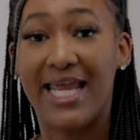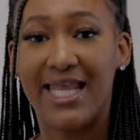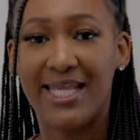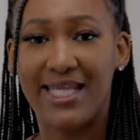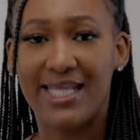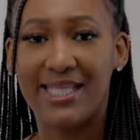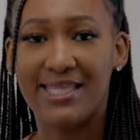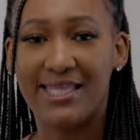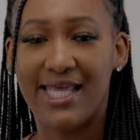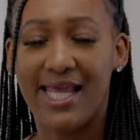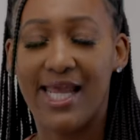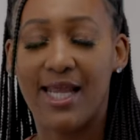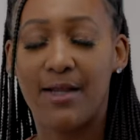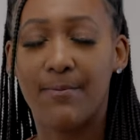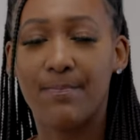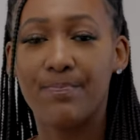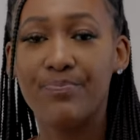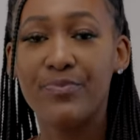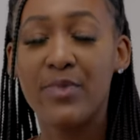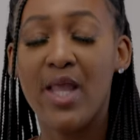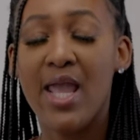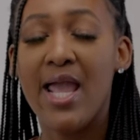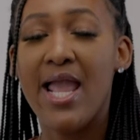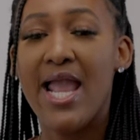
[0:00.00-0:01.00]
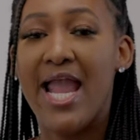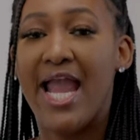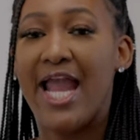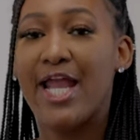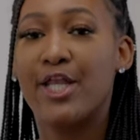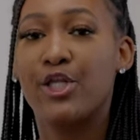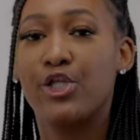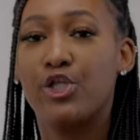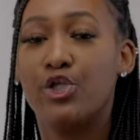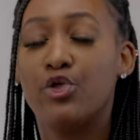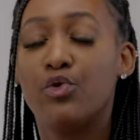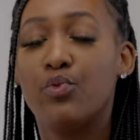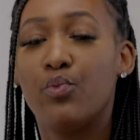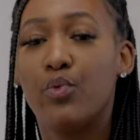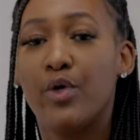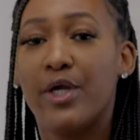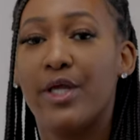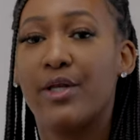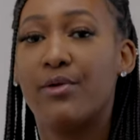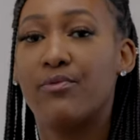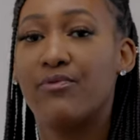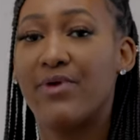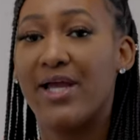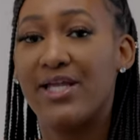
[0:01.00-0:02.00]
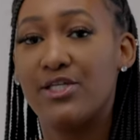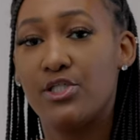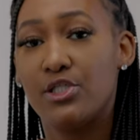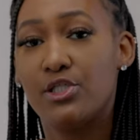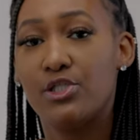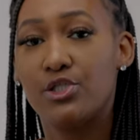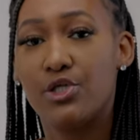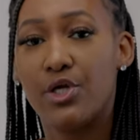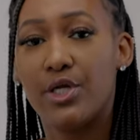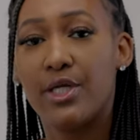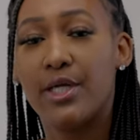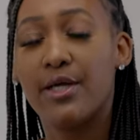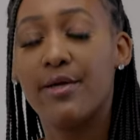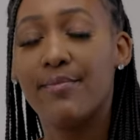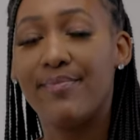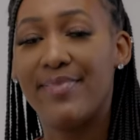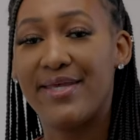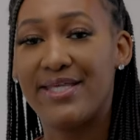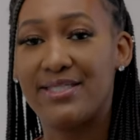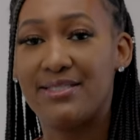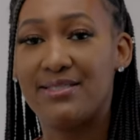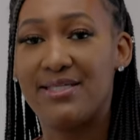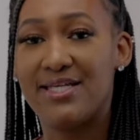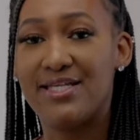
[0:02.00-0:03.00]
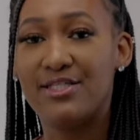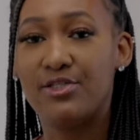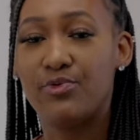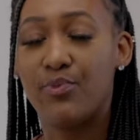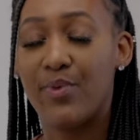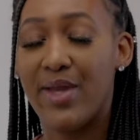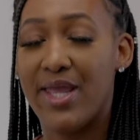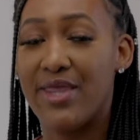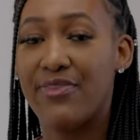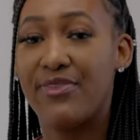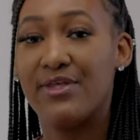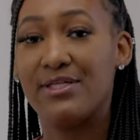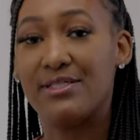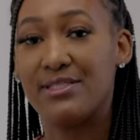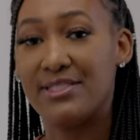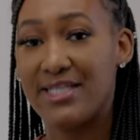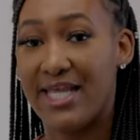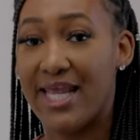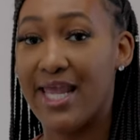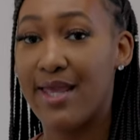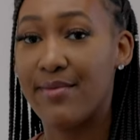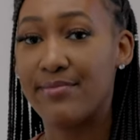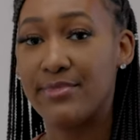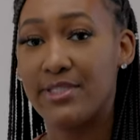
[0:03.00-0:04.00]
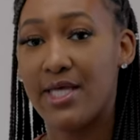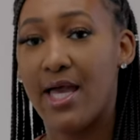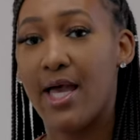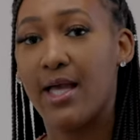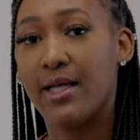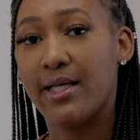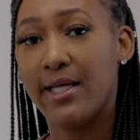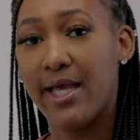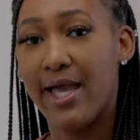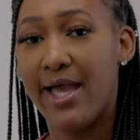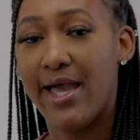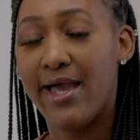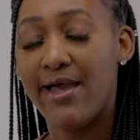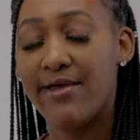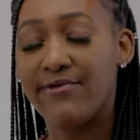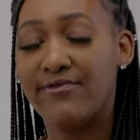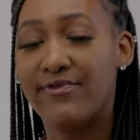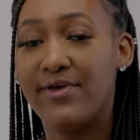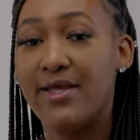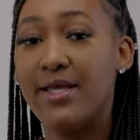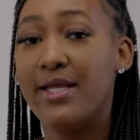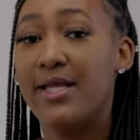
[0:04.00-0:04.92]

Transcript: anything. And you would register your business with SAM.gov.